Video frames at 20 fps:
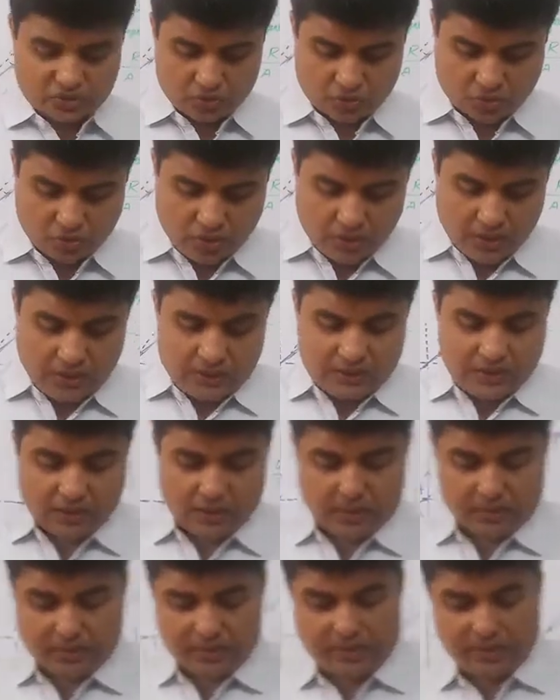So,
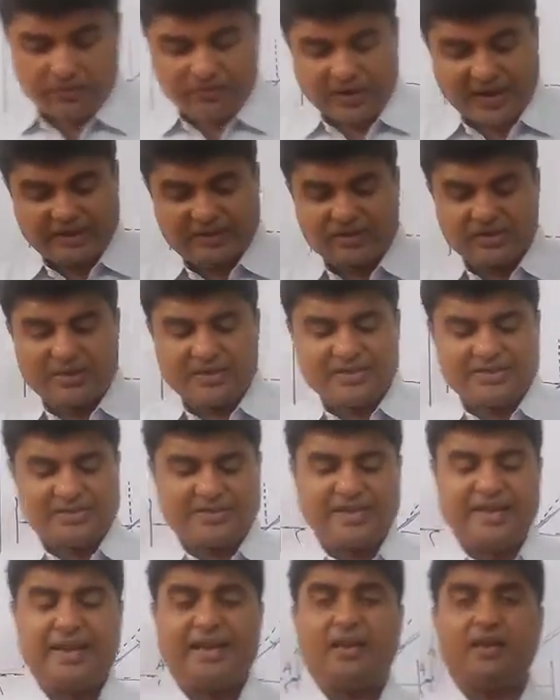the refraction is
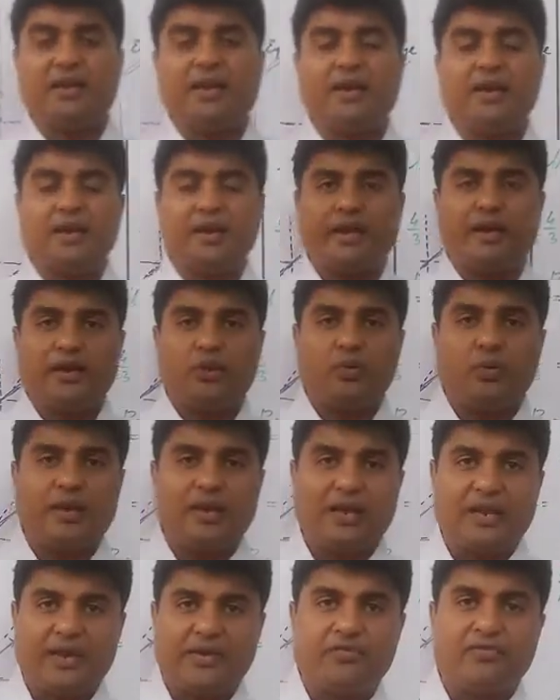seen in our
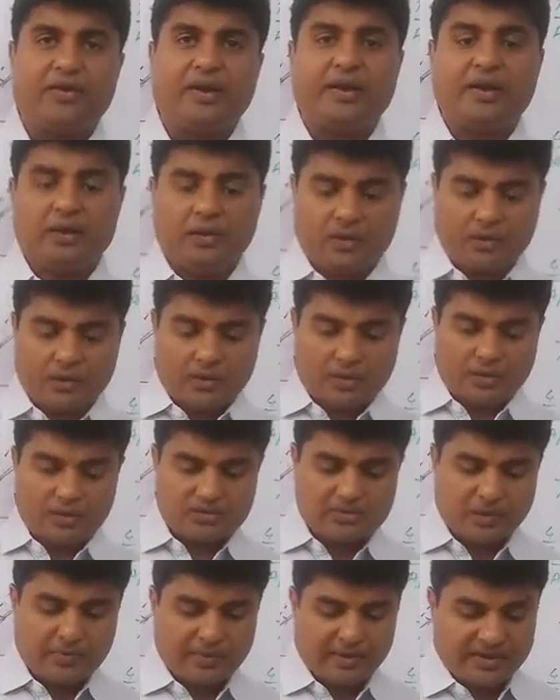day-to-day life in
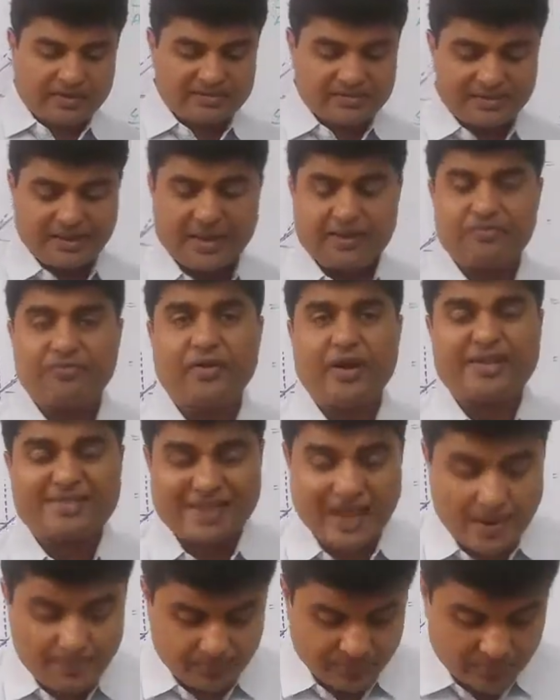some cases. Like, for
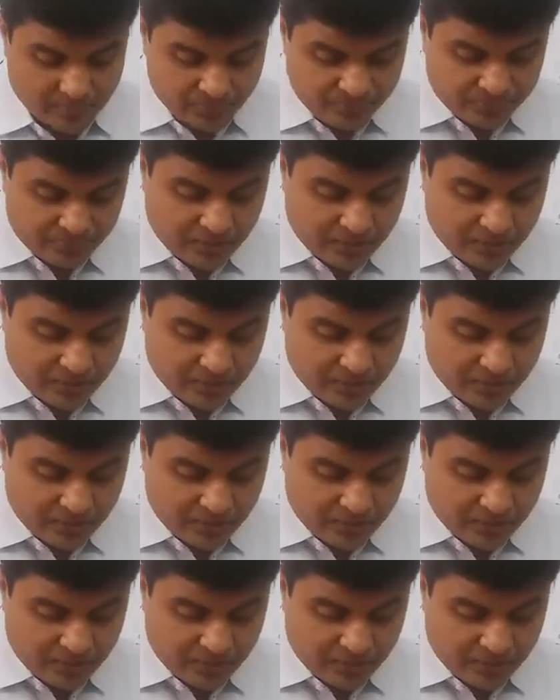example,